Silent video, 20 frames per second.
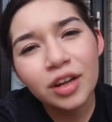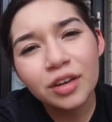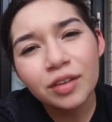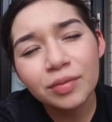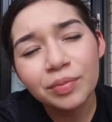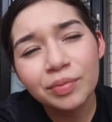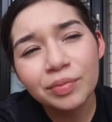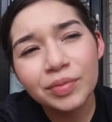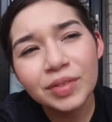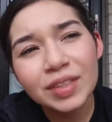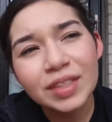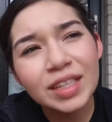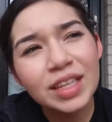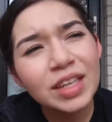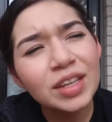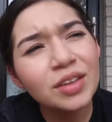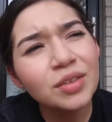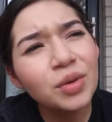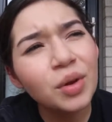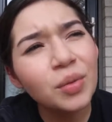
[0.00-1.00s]
and
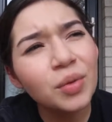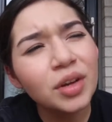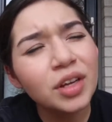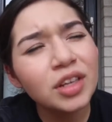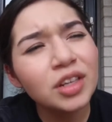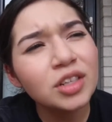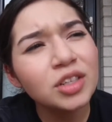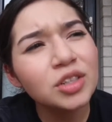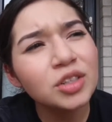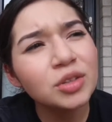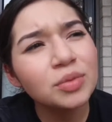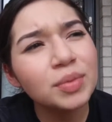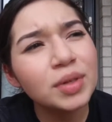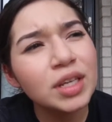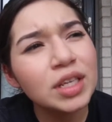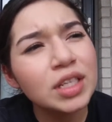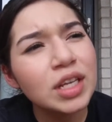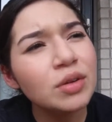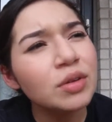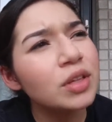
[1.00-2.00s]
see what we're gonna do
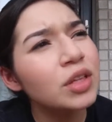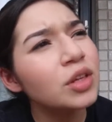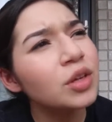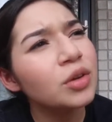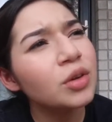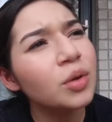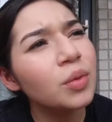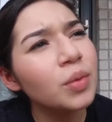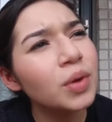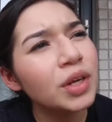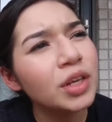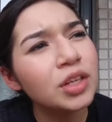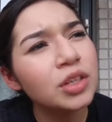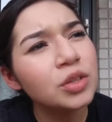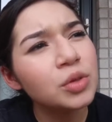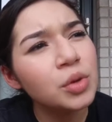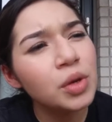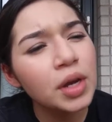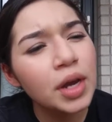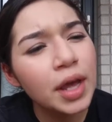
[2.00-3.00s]
because I really don't know what we're gonna
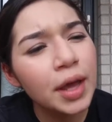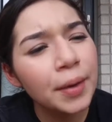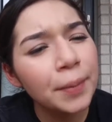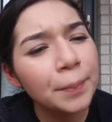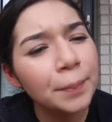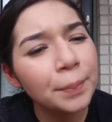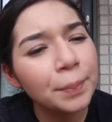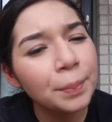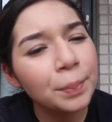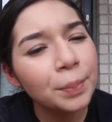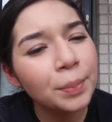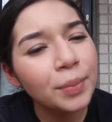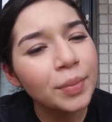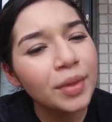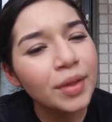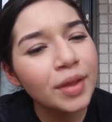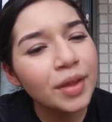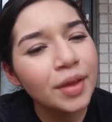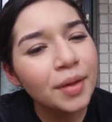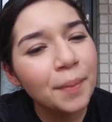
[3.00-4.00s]
do today.
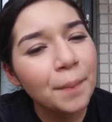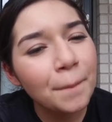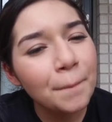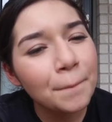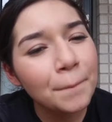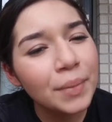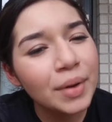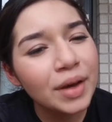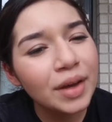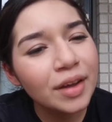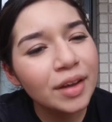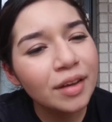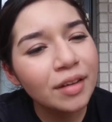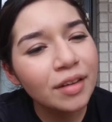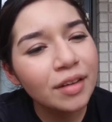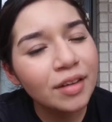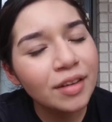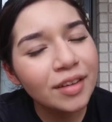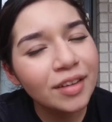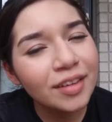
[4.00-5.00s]

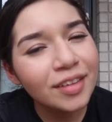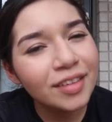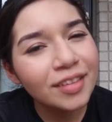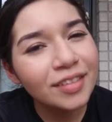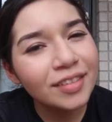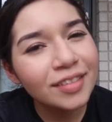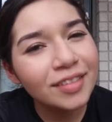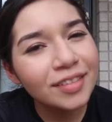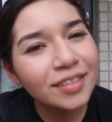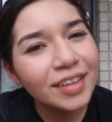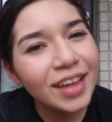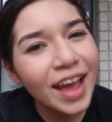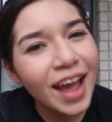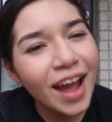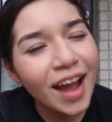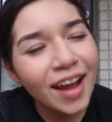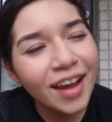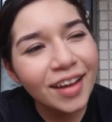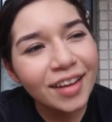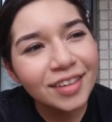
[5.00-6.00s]
But
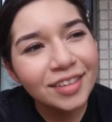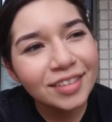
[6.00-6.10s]
yeah,